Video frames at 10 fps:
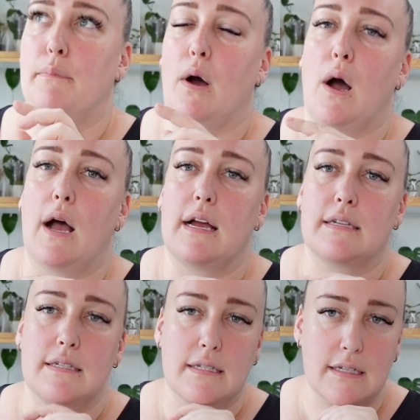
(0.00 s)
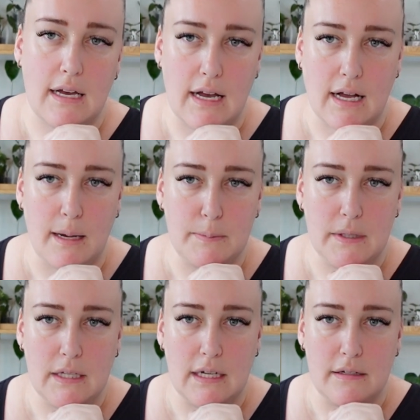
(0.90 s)
bought a
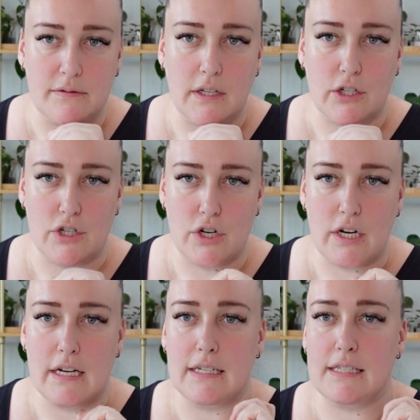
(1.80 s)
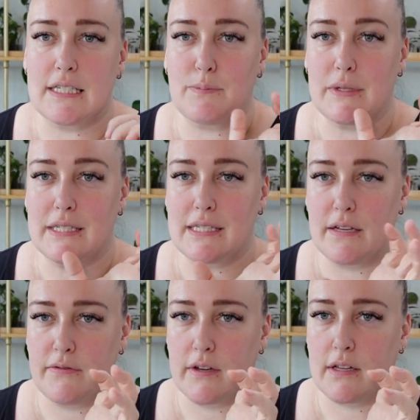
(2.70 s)
couple of luxurians
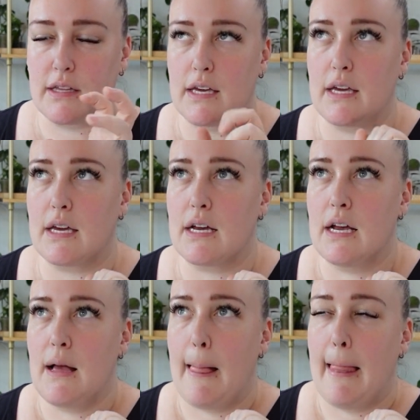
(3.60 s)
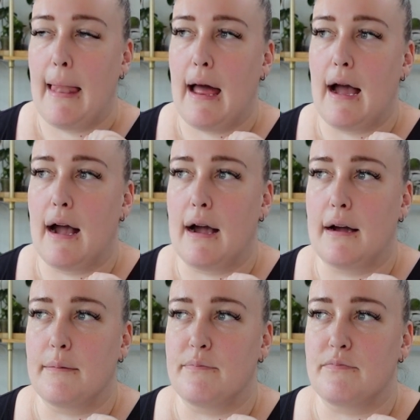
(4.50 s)
specifically
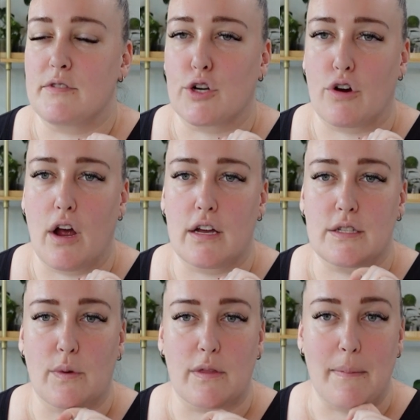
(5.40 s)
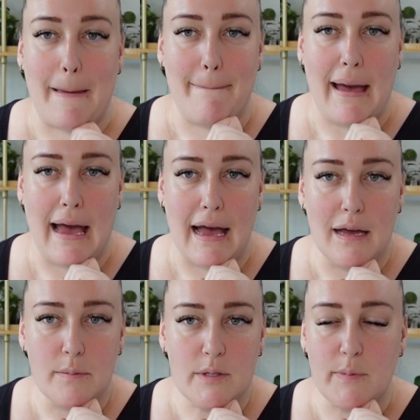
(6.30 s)
to cross with my
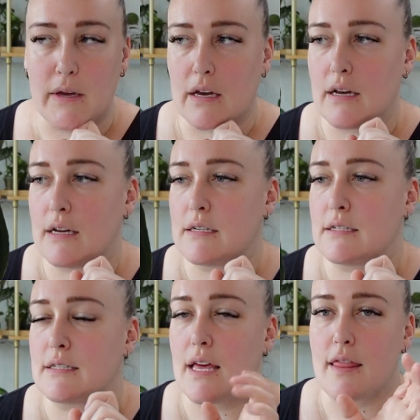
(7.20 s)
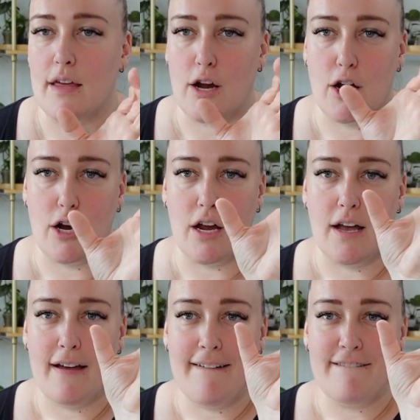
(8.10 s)
paps, because they're
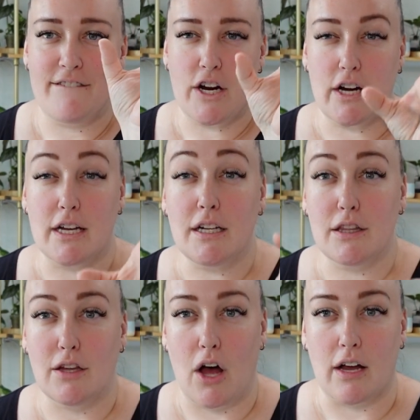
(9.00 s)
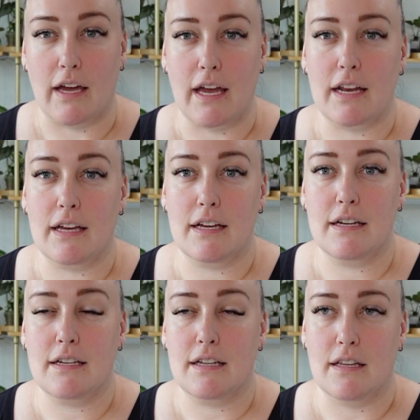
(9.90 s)
very
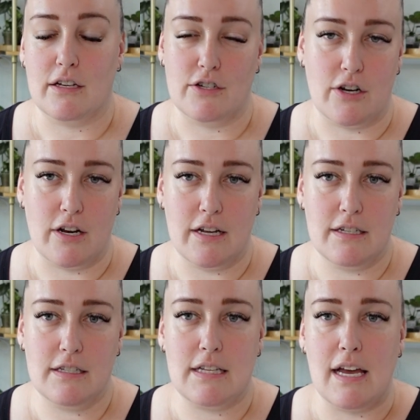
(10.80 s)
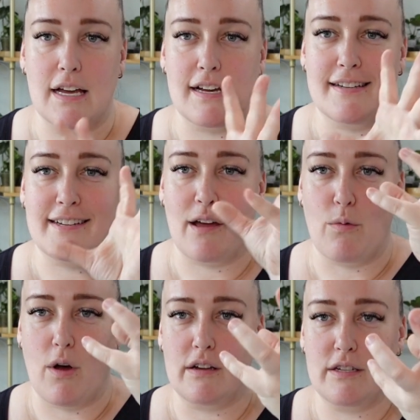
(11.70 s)
elongated luxurians, and I
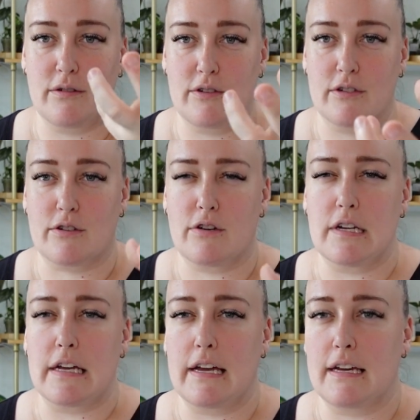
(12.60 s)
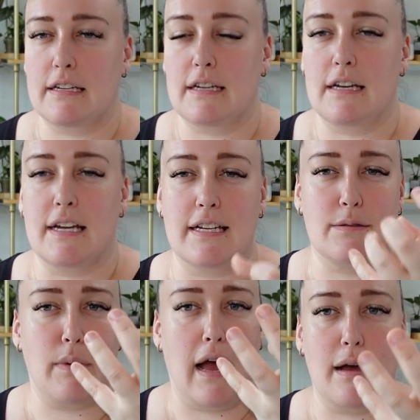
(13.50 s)
want to just create a
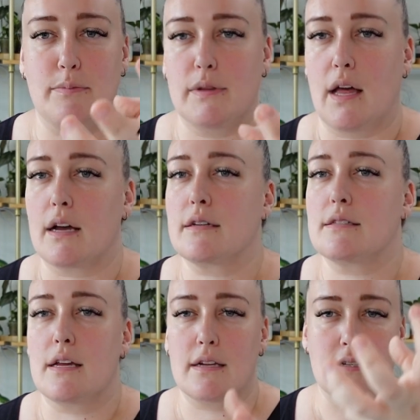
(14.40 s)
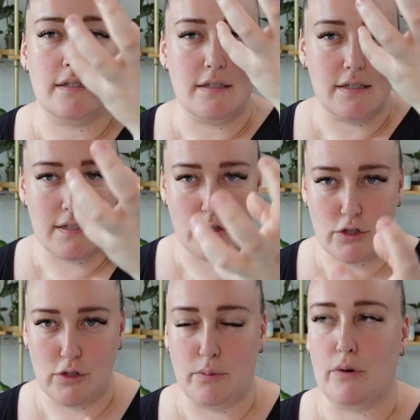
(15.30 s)
nice pap lux that is
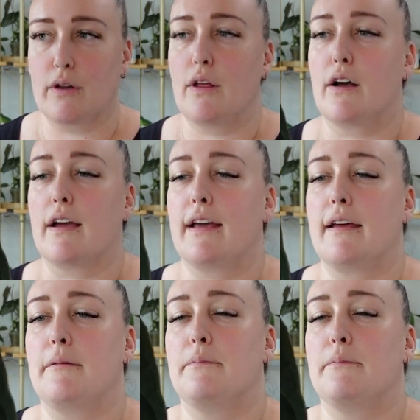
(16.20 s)
super elongated.